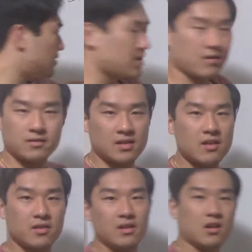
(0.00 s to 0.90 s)
like
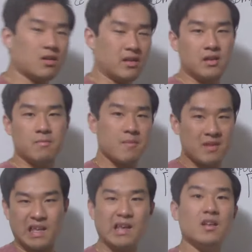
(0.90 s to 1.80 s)
something in
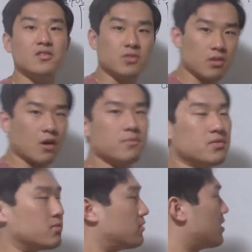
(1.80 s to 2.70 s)
maybe English to help
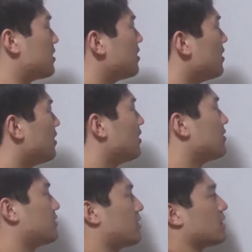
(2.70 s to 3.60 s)
you, right?
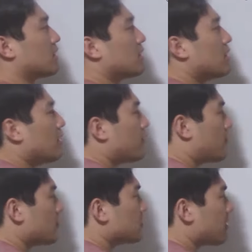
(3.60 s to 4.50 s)
So like
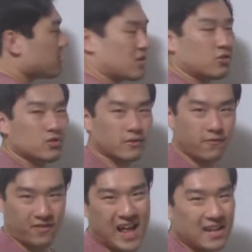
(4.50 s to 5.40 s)
first sound here is just a
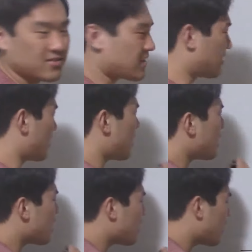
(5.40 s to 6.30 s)
flat, just like
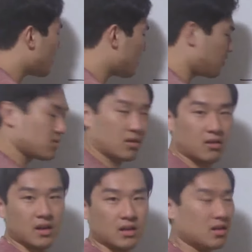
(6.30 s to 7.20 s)

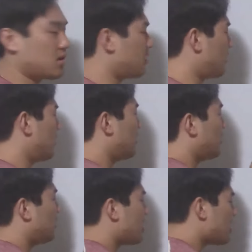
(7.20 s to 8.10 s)
like
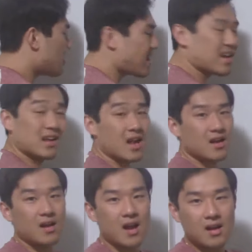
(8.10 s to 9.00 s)
la la la la la
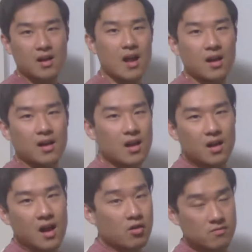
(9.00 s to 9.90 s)
la la la la la
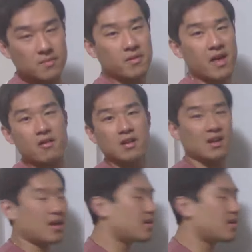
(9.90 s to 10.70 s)
la. Remember that? Okay, la